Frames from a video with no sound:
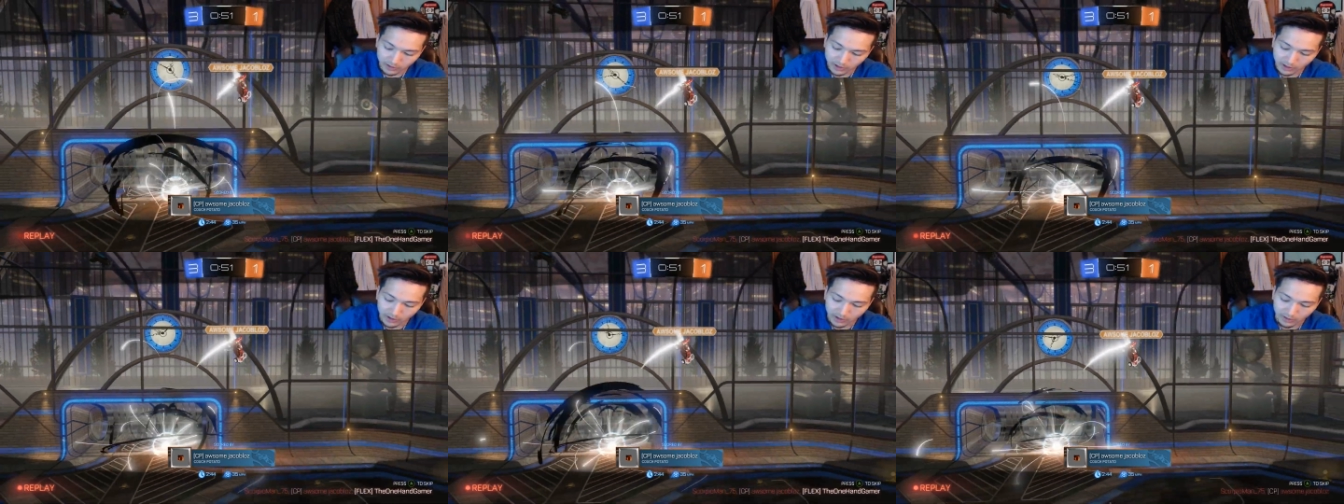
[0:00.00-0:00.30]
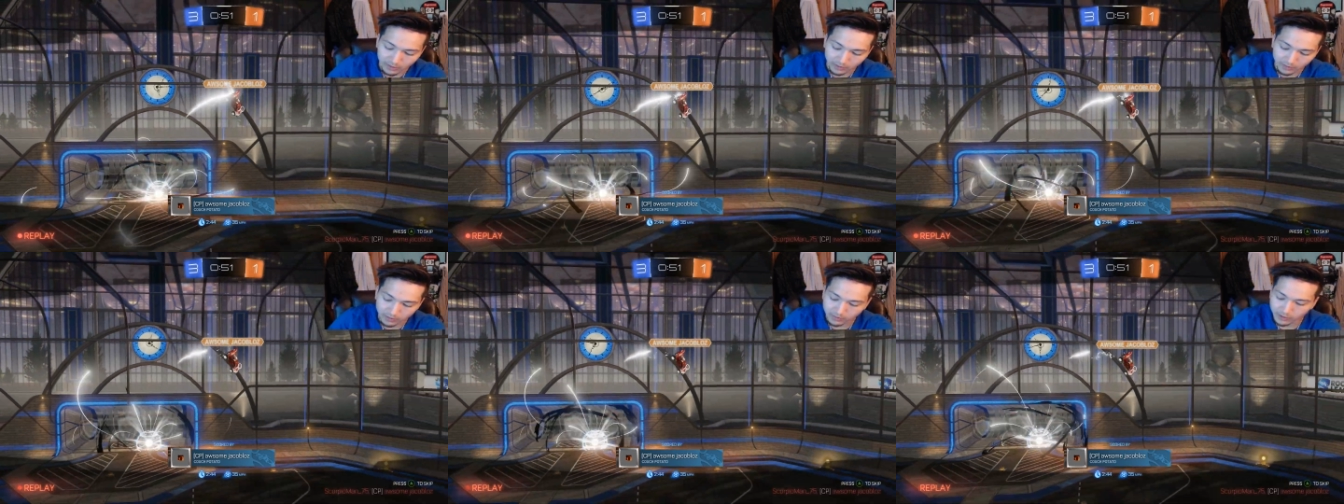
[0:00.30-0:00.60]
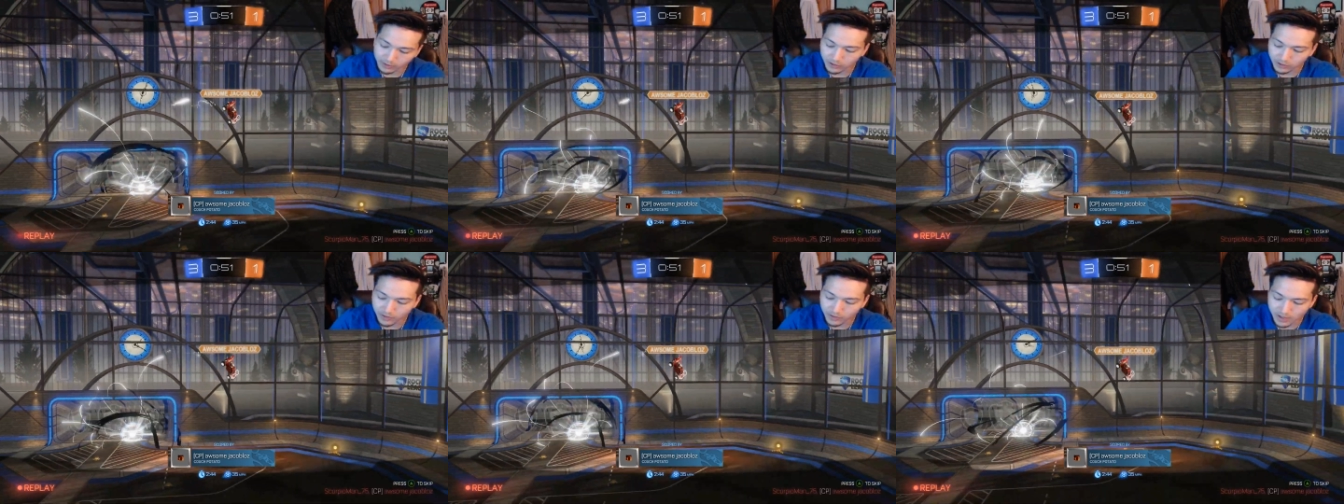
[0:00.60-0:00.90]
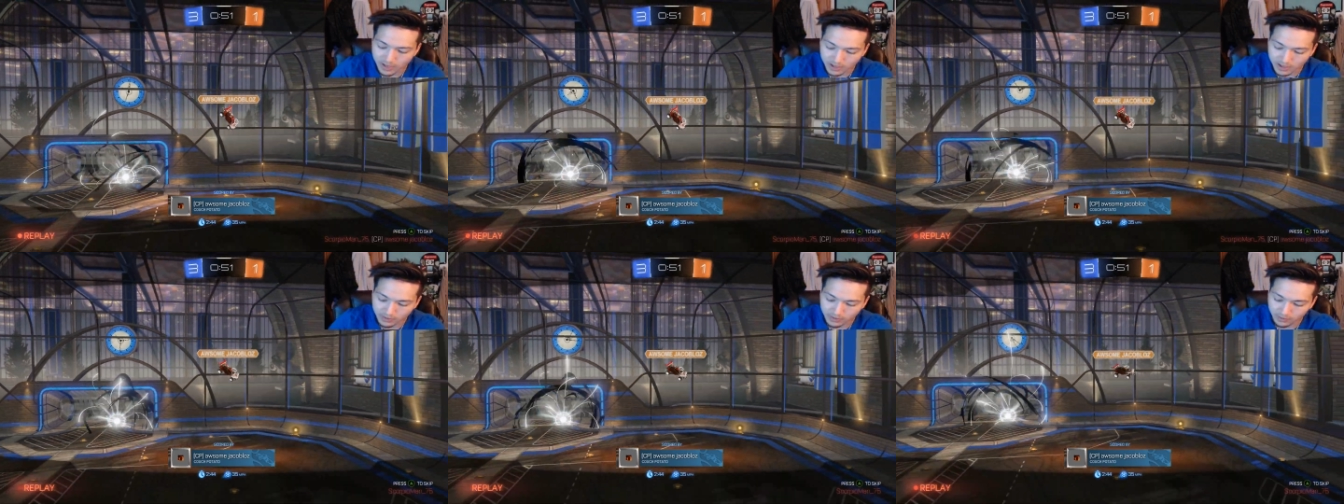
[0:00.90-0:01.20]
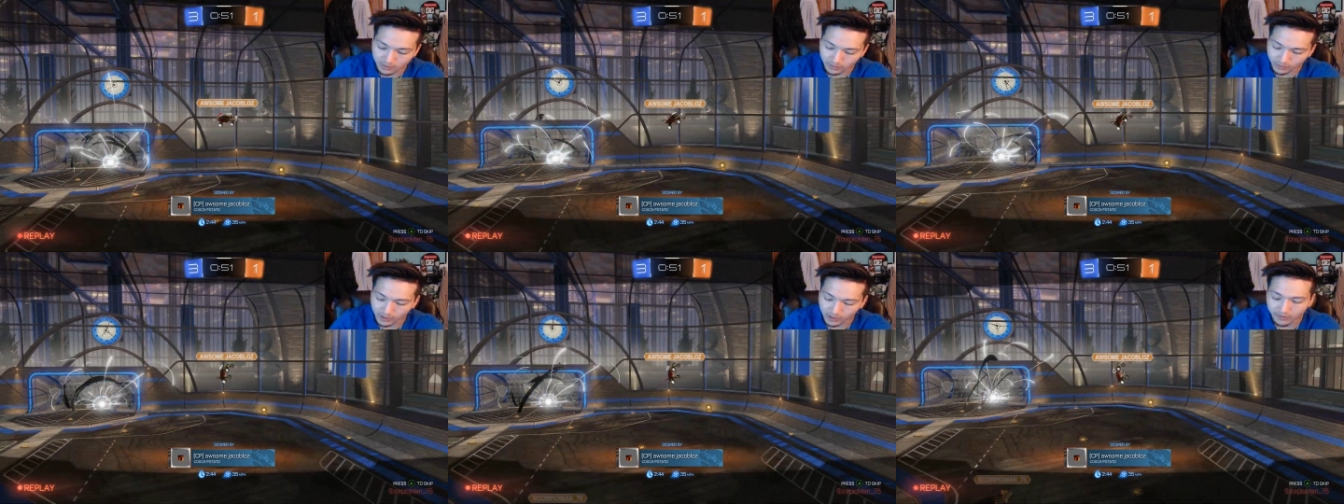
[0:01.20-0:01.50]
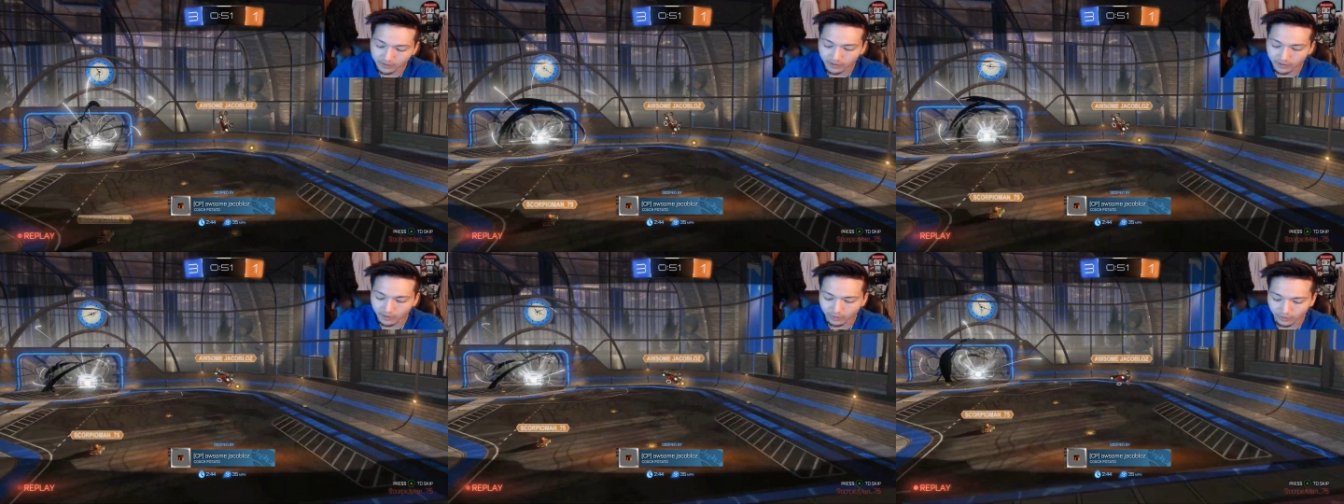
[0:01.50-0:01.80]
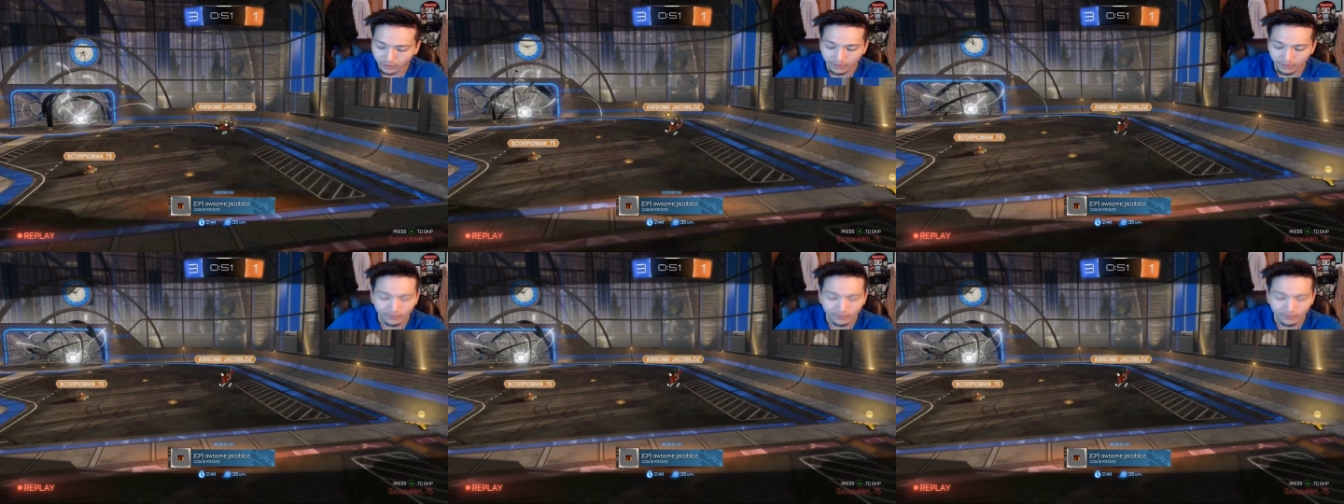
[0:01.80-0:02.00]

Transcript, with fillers: the squad, whatever. We haven't figured